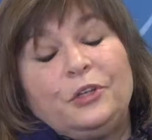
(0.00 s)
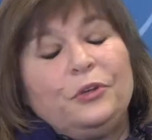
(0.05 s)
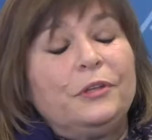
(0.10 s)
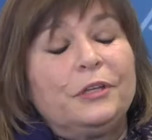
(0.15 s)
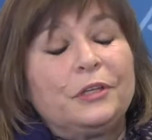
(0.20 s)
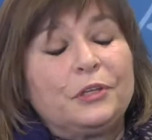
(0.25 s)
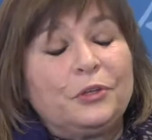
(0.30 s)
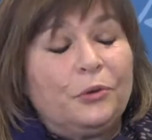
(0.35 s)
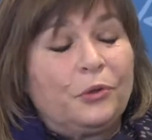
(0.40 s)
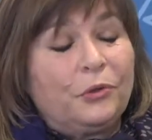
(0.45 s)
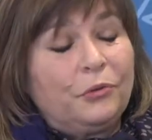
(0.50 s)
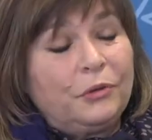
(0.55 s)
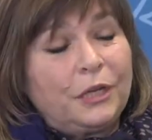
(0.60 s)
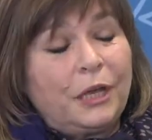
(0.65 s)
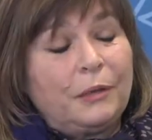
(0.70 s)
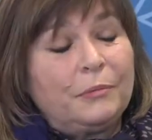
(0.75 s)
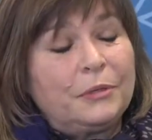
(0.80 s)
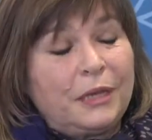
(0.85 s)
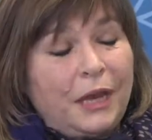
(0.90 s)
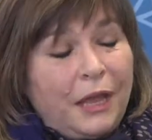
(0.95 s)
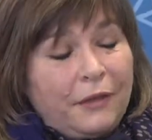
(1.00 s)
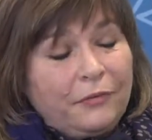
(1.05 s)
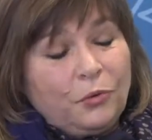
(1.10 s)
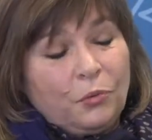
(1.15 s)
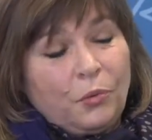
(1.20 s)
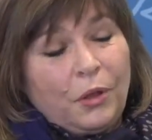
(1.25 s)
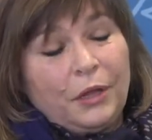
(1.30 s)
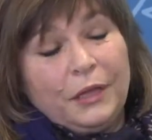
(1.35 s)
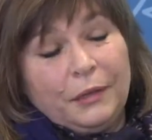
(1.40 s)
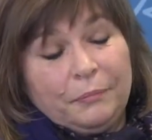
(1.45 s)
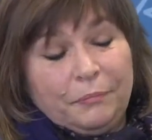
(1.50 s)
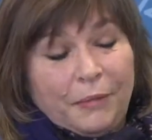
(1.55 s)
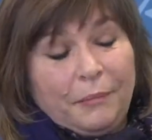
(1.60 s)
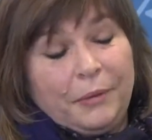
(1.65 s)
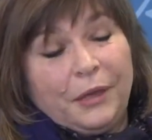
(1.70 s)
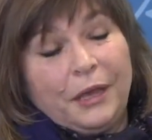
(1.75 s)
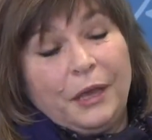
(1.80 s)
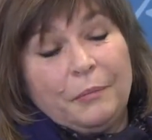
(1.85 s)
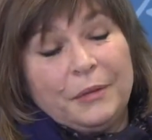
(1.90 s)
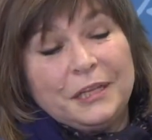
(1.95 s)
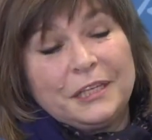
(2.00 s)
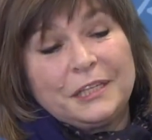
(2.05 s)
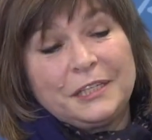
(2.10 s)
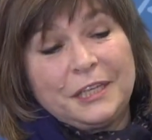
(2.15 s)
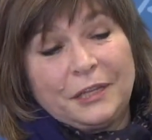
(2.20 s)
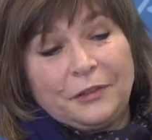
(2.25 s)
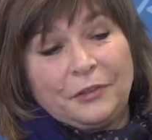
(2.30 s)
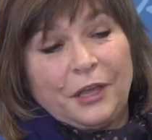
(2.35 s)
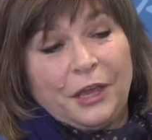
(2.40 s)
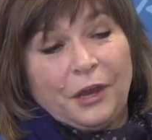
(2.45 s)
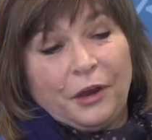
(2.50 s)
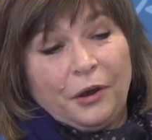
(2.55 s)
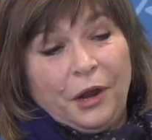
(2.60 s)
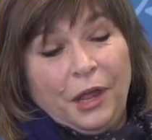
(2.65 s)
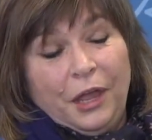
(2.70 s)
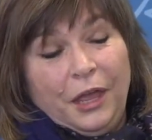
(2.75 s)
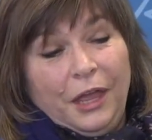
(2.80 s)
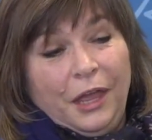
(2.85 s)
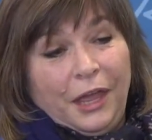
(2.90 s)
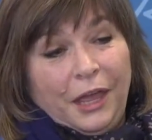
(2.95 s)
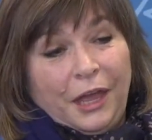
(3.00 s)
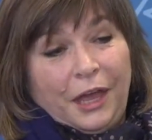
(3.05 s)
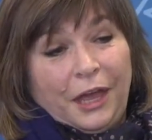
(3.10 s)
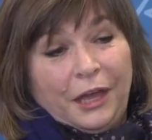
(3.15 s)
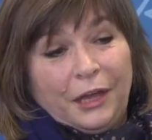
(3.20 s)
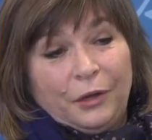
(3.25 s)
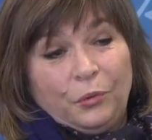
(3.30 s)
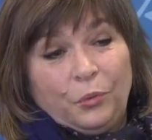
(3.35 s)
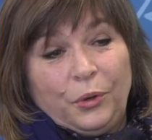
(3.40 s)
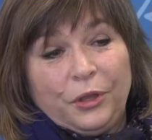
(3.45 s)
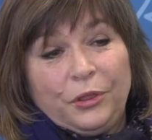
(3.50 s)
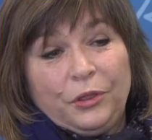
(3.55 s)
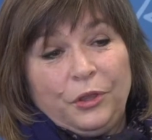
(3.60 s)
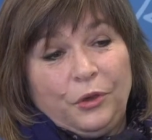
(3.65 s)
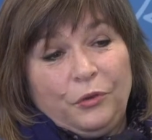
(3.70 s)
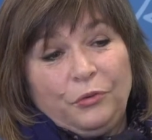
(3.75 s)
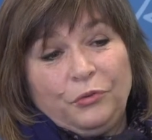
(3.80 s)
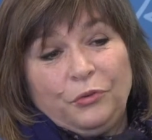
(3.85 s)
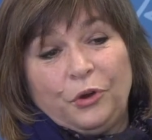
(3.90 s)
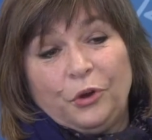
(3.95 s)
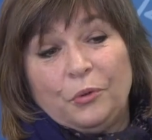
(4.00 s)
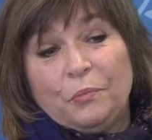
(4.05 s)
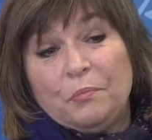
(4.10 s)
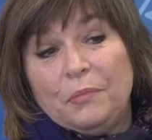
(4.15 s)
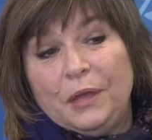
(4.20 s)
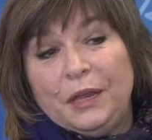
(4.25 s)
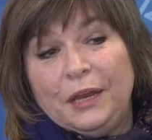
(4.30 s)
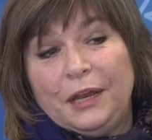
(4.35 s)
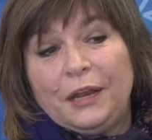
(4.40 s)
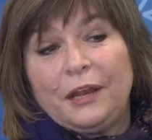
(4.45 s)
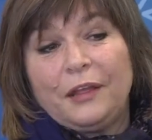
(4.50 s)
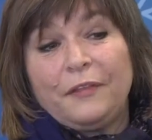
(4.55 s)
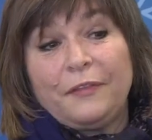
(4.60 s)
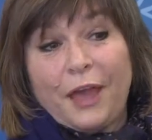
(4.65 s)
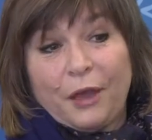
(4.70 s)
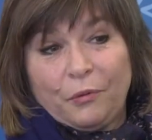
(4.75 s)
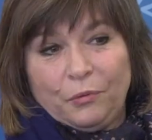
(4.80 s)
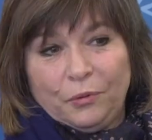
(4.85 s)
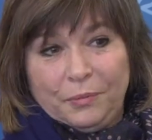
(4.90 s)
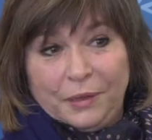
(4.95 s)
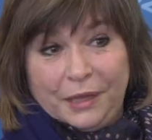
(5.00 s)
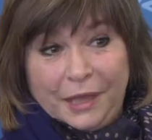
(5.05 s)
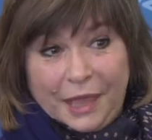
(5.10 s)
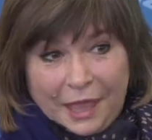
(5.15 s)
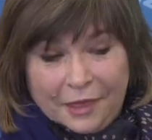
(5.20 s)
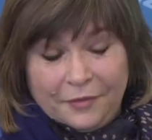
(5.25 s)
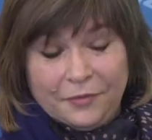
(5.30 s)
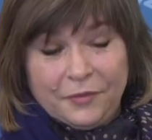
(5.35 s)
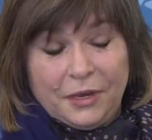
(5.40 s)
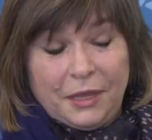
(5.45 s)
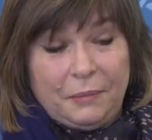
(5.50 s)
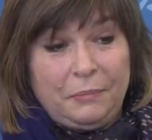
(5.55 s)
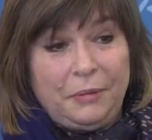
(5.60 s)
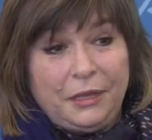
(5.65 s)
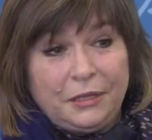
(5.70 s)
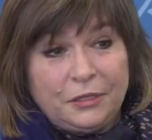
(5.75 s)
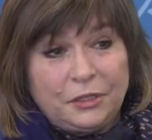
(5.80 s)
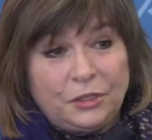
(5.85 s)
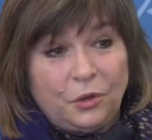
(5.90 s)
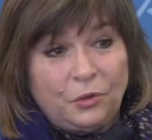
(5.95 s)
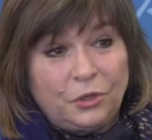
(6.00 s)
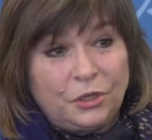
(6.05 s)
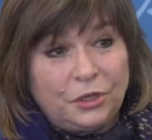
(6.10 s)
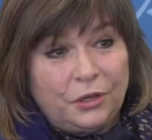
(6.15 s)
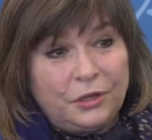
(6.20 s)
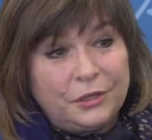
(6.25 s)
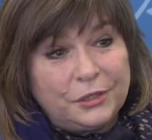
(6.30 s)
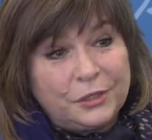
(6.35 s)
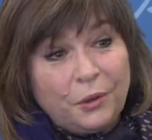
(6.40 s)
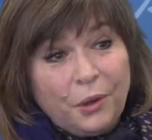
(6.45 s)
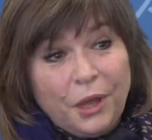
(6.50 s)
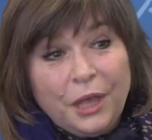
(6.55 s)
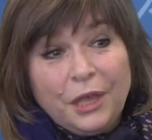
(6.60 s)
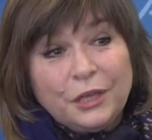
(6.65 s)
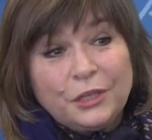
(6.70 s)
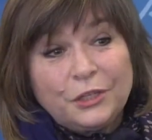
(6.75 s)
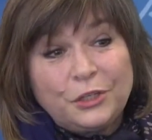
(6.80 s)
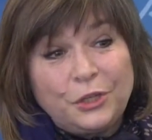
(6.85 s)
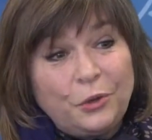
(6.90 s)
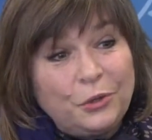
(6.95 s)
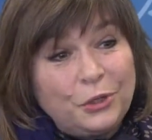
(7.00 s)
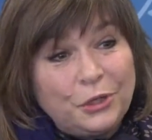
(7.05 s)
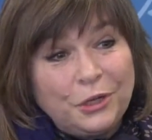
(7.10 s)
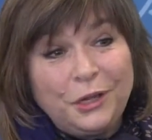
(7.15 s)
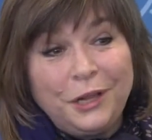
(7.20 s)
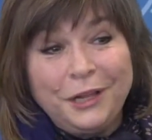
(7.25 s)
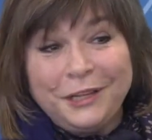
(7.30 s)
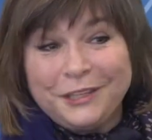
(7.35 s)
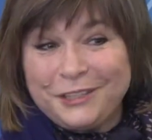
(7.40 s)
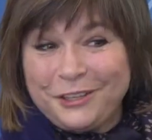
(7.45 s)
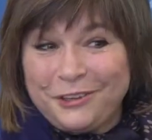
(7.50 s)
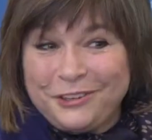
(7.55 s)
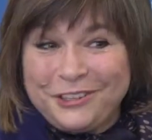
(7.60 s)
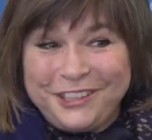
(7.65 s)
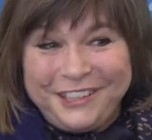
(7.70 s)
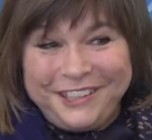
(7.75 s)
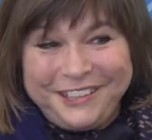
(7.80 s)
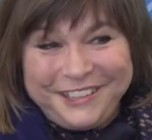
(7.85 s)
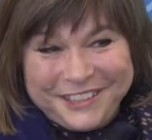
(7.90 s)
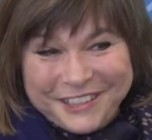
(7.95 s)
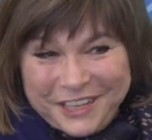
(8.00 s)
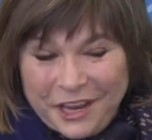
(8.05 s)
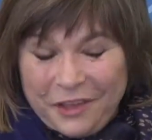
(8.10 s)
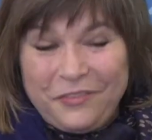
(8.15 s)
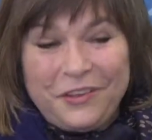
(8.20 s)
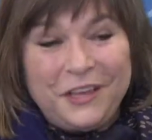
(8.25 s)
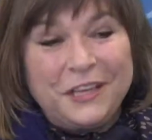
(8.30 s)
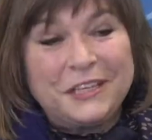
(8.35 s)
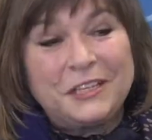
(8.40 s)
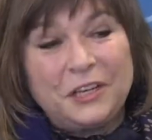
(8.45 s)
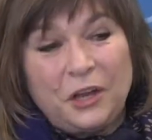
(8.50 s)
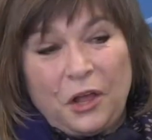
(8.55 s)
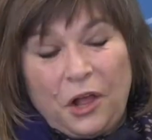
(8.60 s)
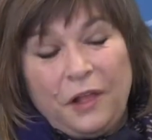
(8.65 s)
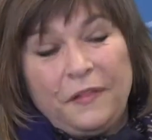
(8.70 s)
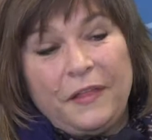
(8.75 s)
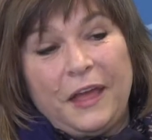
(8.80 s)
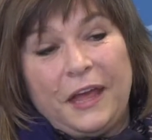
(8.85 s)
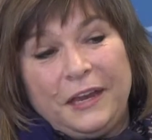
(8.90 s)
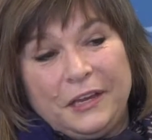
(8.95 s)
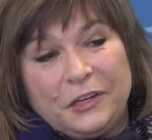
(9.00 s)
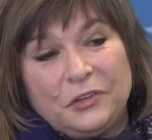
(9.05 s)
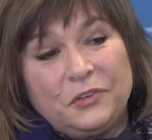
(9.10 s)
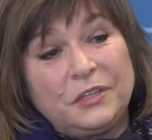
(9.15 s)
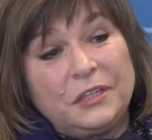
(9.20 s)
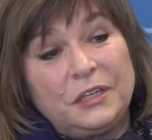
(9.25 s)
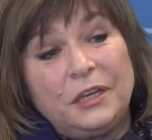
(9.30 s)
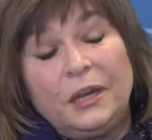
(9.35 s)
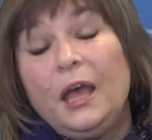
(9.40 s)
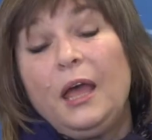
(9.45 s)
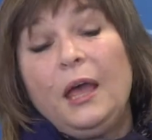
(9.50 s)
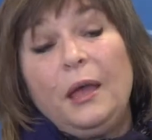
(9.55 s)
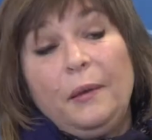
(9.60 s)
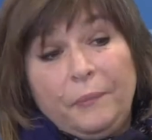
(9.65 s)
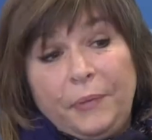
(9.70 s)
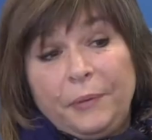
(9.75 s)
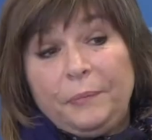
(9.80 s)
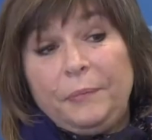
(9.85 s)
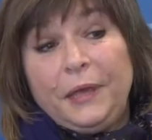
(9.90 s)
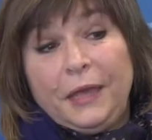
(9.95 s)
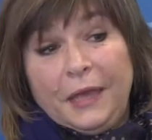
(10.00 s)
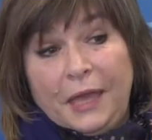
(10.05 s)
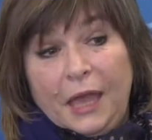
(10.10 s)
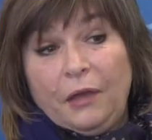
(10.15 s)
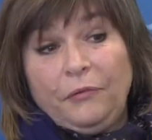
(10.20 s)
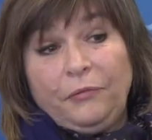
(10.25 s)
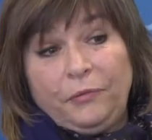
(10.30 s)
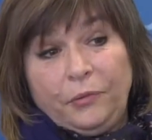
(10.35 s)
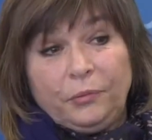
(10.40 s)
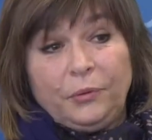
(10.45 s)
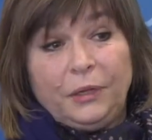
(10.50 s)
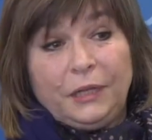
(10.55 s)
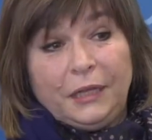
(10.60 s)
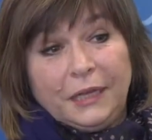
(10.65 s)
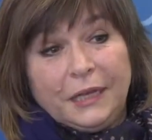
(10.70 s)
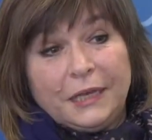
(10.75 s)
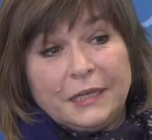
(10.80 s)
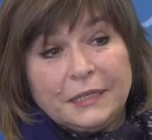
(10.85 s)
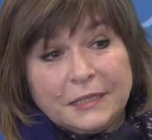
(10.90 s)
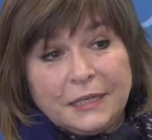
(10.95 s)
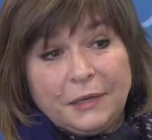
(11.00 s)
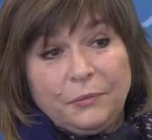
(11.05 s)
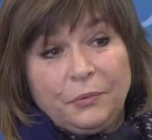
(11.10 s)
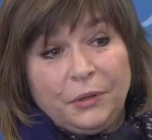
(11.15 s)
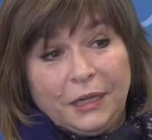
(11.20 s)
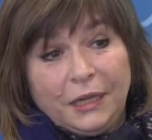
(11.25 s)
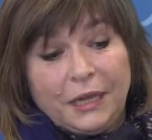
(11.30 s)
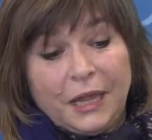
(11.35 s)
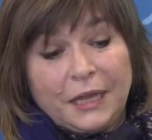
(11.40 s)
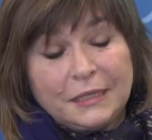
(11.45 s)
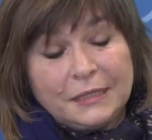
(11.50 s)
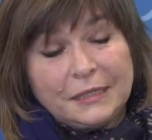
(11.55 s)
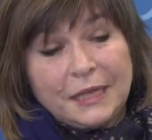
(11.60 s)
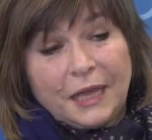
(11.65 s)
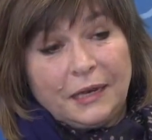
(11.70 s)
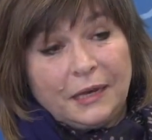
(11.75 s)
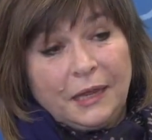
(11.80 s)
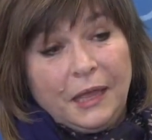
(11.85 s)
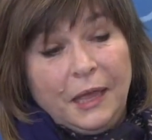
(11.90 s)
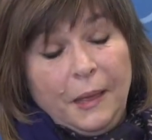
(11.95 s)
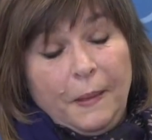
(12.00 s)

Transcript: do this 2 or 3 times, and after a while, he'd maybe come and sit there with you for a minute, and that would be Anthony being social. So social stuff isn't all that interested, but being helpful really is. He really likes that.